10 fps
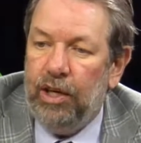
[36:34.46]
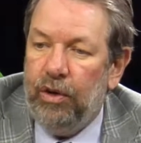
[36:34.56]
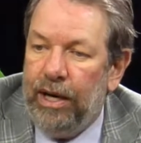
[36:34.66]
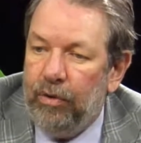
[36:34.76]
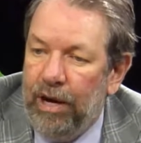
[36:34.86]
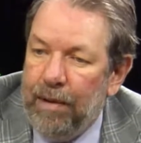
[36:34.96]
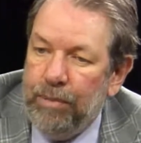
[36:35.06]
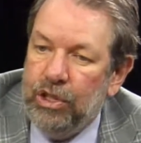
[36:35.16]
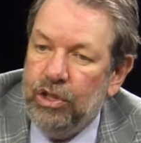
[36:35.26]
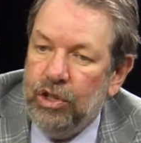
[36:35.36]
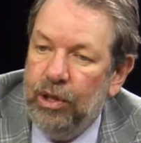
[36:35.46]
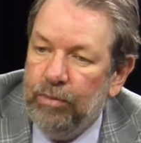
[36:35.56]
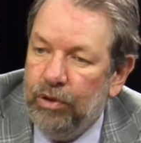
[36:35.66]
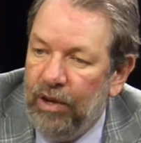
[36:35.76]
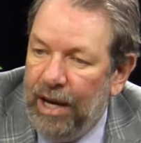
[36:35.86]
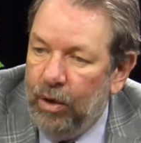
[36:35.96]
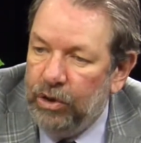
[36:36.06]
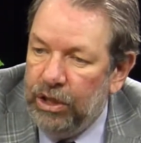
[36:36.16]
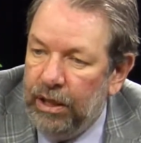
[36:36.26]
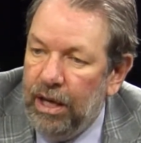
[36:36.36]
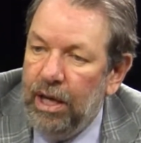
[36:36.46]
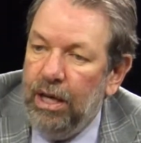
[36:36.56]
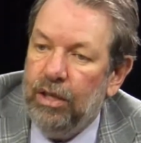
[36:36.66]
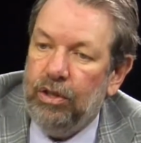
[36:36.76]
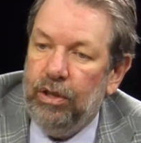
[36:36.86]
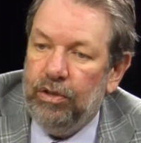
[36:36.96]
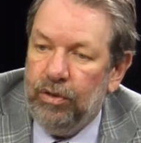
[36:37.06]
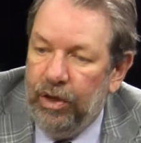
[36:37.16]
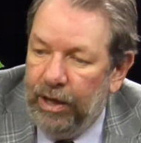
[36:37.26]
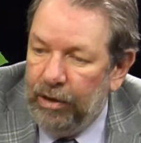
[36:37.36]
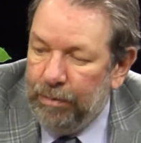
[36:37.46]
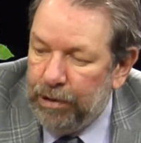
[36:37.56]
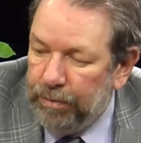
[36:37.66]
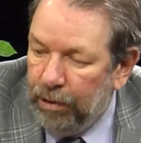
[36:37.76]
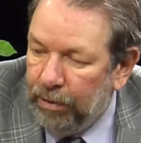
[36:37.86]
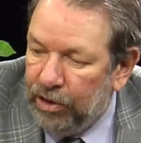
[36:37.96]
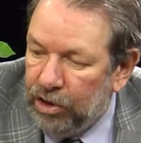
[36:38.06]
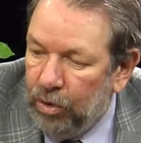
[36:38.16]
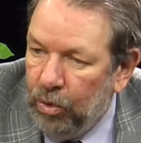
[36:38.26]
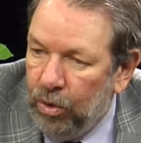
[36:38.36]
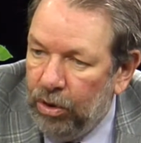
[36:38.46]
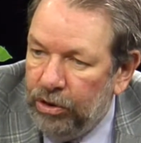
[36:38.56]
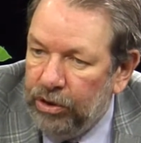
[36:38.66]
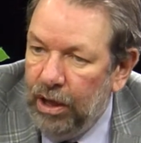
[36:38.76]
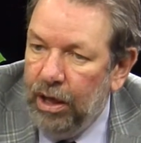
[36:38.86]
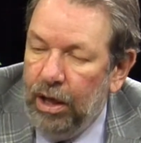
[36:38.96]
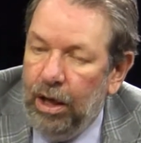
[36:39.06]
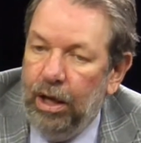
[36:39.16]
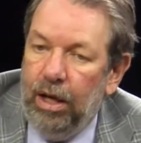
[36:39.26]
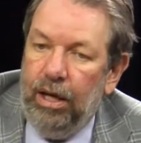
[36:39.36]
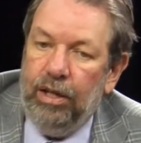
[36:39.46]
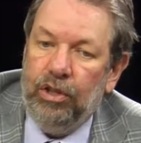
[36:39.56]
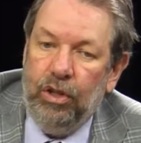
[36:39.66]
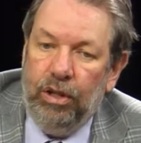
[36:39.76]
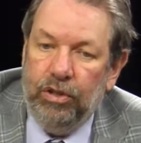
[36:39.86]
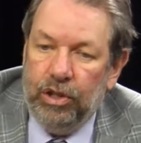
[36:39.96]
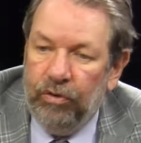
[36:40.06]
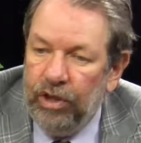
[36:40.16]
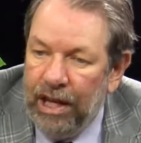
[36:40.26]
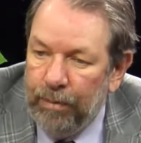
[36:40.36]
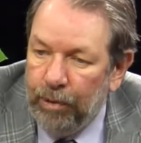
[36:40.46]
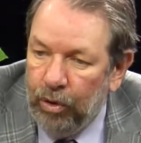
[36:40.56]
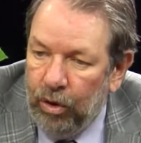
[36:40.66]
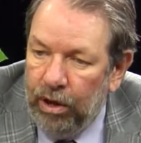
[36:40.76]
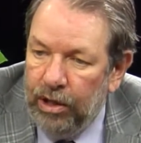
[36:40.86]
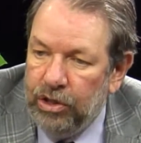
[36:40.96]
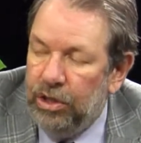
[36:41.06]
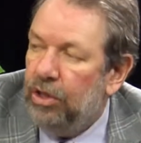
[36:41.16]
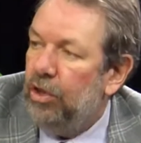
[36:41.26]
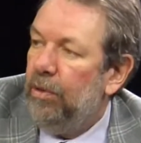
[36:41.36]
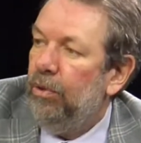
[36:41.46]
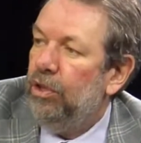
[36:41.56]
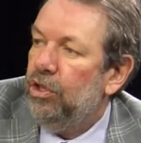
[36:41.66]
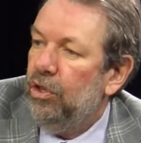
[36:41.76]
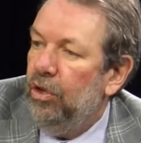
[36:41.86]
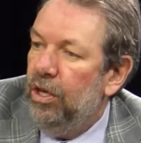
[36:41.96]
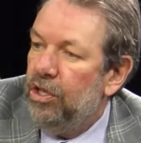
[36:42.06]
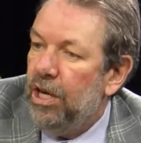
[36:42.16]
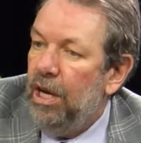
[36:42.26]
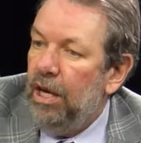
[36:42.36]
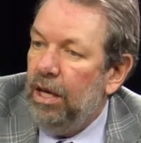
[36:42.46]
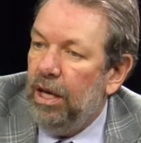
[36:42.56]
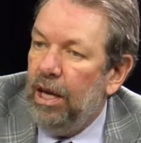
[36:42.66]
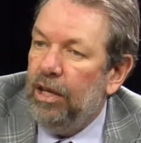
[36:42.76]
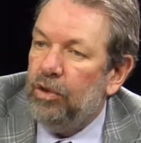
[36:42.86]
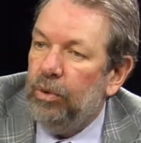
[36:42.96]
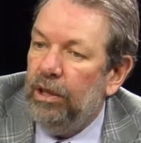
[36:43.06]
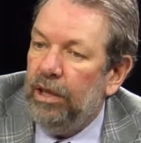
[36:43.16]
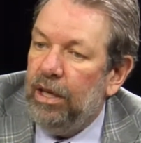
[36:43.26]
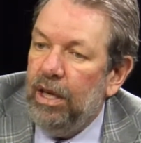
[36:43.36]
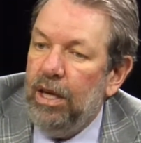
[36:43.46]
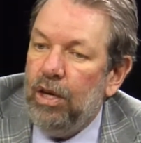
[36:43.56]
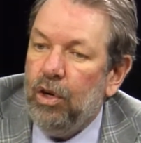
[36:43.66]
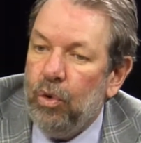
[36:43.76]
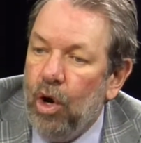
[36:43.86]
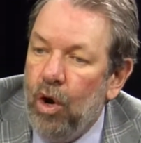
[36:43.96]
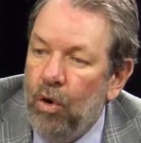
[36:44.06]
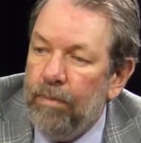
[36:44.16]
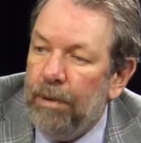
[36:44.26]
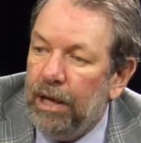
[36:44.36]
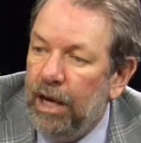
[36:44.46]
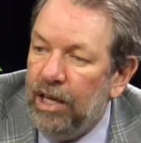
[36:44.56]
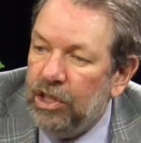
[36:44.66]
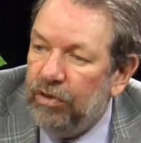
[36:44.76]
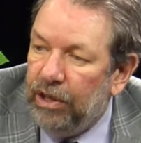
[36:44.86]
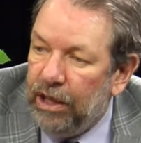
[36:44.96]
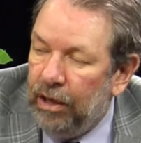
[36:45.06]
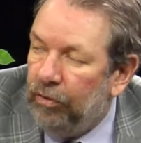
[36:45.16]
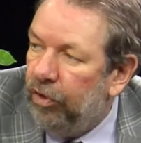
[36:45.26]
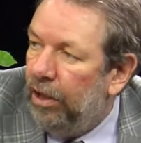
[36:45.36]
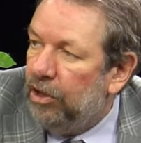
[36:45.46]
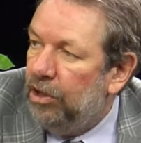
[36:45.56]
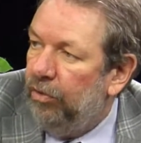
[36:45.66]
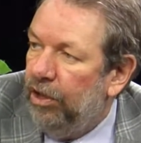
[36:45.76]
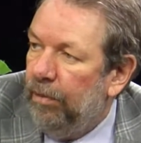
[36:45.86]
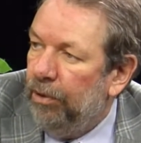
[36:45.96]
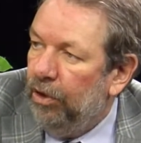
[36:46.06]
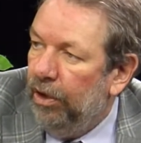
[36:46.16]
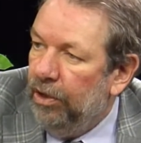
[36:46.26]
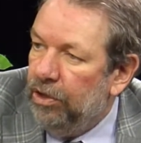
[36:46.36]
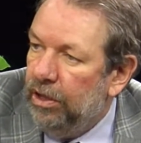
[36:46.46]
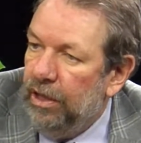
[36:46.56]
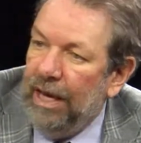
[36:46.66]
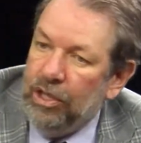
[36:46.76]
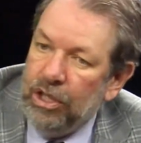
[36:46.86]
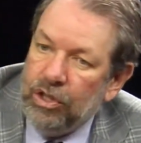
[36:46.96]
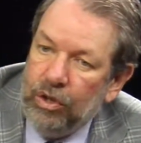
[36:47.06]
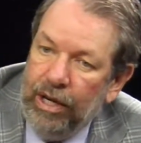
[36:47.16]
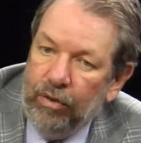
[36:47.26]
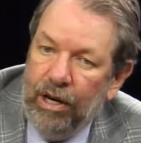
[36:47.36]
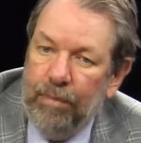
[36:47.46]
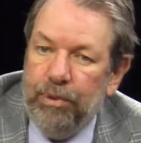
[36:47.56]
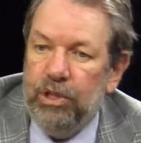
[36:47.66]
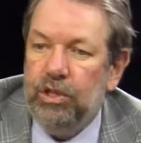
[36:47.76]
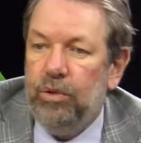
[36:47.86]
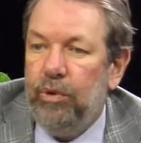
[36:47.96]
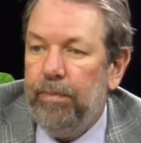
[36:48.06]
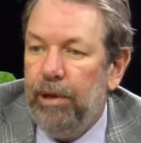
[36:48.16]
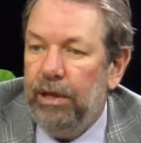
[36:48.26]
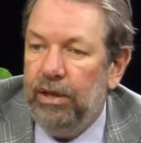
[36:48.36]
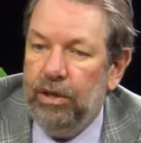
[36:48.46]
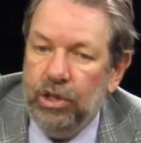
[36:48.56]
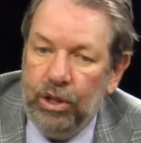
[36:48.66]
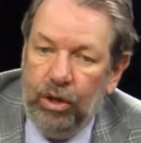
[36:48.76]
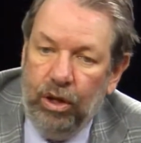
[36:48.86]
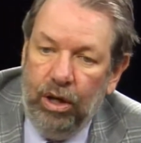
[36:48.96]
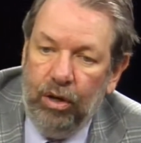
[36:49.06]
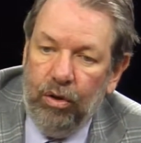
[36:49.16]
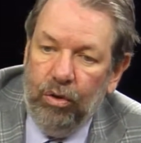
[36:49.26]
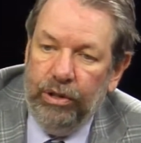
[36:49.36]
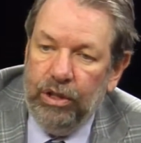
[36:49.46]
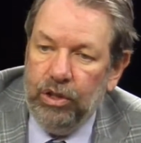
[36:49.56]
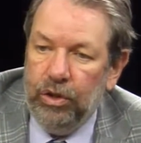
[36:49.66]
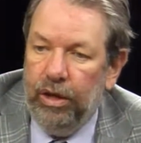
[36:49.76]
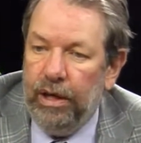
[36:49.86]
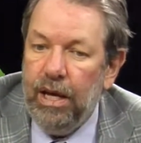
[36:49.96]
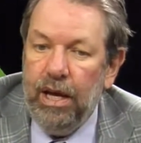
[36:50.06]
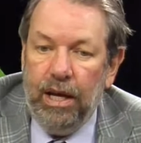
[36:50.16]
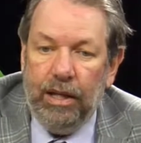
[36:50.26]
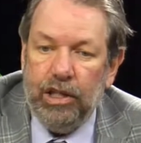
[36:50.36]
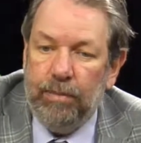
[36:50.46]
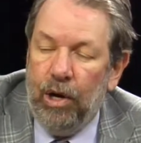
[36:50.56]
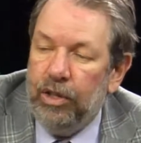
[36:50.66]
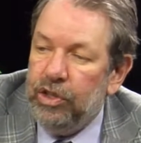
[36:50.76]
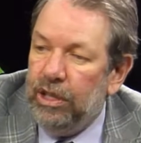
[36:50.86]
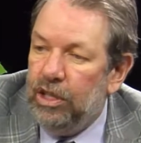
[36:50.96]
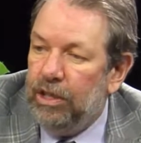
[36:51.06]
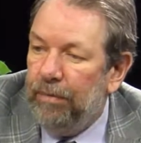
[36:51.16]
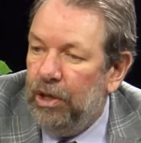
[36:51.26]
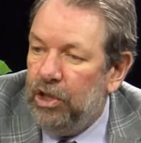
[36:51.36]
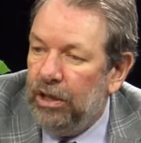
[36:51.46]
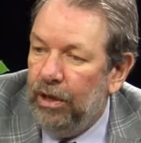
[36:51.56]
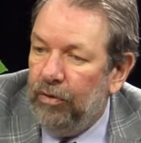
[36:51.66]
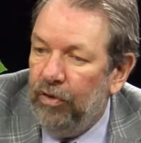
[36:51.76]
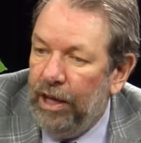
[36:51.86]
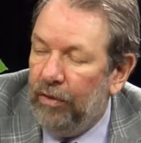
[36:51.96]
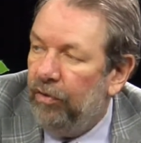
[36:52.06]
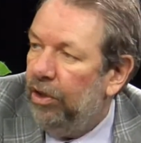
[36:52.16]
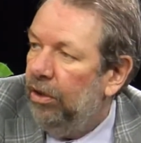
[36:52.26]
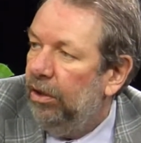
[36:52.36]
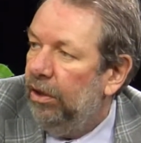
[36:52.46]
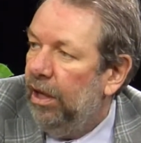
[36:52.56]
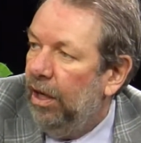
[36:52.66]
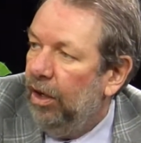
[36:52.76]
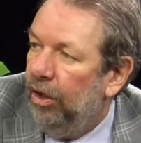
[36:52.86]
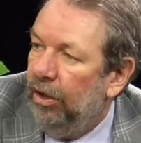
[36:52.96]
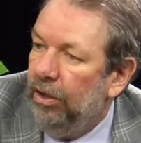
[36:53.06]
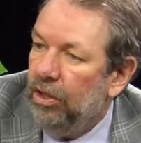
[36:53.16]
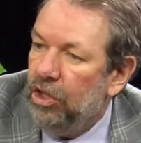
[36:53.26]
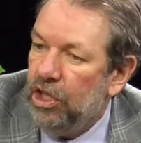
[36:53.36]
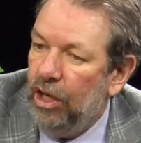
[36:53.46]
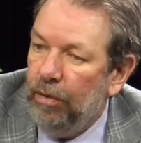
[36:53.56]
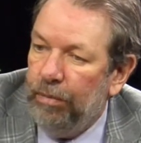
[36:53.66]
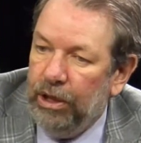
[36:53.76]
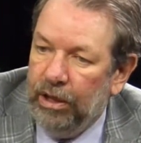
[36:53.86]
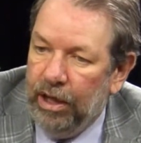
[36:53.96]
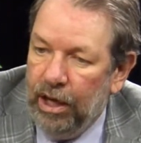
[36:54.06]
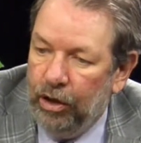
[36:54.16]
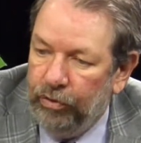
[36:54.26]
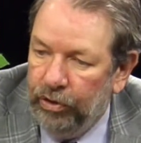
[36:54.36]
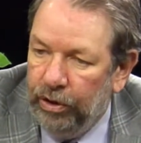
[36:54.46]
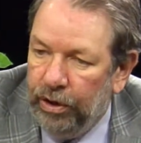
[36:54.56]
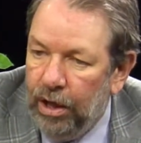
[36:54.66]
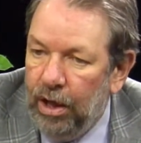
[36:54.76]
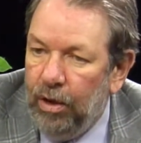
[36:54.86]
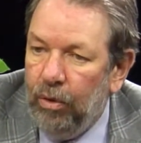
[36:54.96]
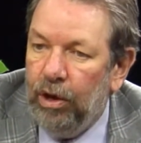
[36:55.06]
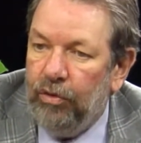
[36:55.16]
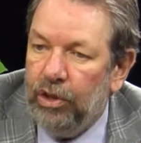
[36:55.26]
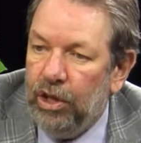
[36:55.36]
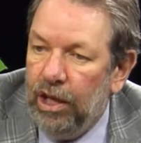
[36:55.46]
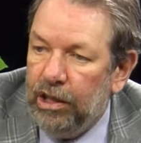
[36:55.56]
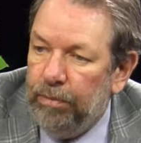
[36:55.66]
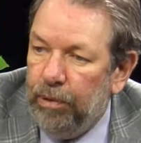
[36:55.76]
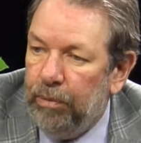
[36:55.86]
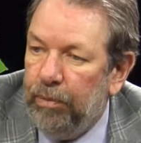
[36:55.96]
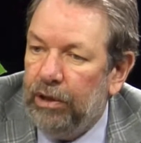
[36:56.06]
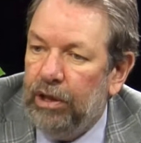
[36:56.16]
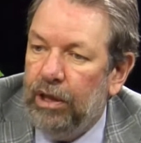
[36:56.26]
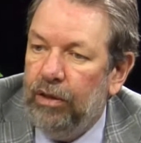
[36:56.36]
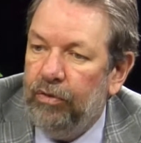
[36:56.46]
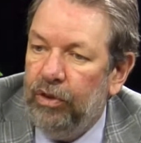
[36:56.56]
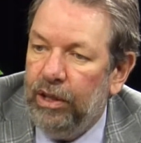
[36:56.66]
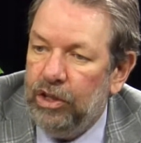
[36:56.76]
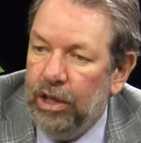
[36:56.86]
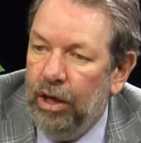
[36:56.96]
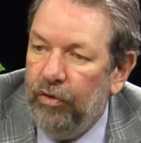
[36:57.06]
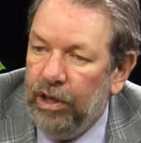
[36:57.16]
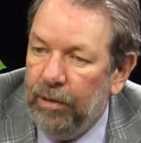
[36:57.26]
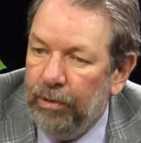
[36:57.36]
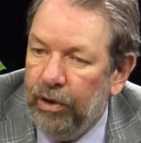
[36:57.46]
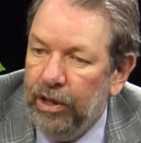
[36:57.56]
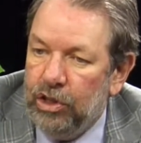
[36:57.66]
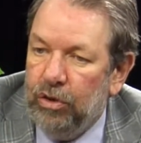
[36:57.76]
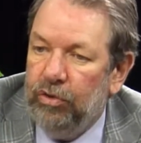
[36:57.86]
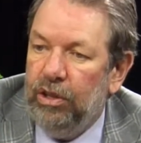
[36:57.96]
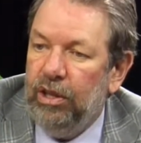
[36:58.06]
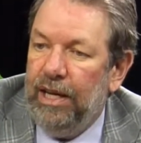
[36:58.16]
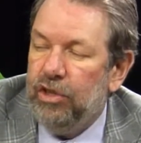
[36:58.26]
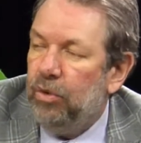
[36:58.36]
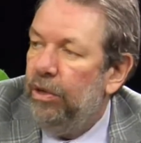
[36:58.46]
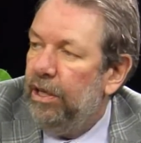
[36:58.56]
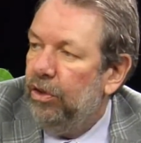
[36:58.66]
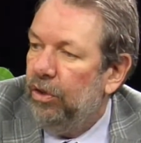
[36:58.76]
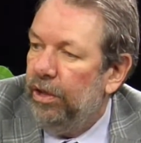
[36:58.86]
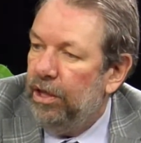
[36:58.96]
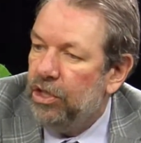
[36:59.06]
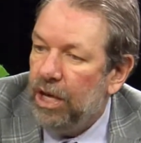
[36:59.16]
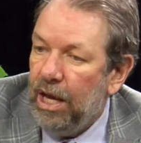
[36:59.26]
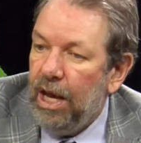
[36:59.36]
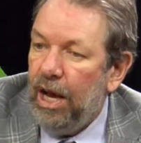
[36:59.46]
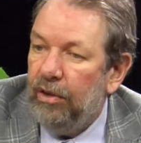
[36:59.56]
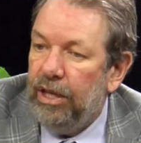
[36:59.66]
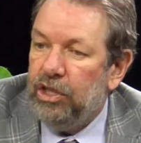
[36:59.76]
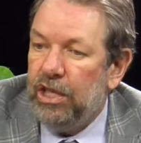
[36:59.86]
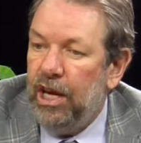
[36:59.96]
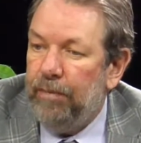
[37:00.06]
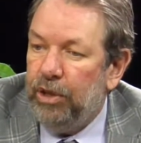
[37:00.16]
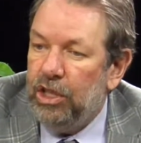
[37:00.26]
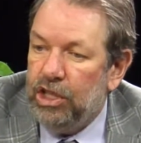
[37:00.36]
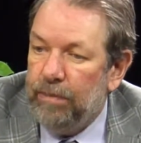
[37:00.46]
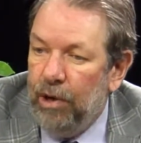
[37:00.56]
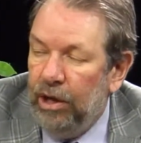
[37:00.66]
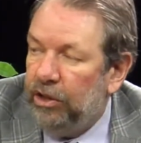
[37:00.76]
of Grand Rapids, in terms of housing, in terms of Grand Rapids public schools, in terms of neighborhoods and neighborhood stores, has really grown because of the influx of immigrants. And not just Grand Rapids, this is repeated in Chicago and Detroit, in small cities in Michigan, Fenville and Hart and Shelby and Hartford, where if you talk to people about the influx of immigrants over the last 20 and 30 years, how that's kept these small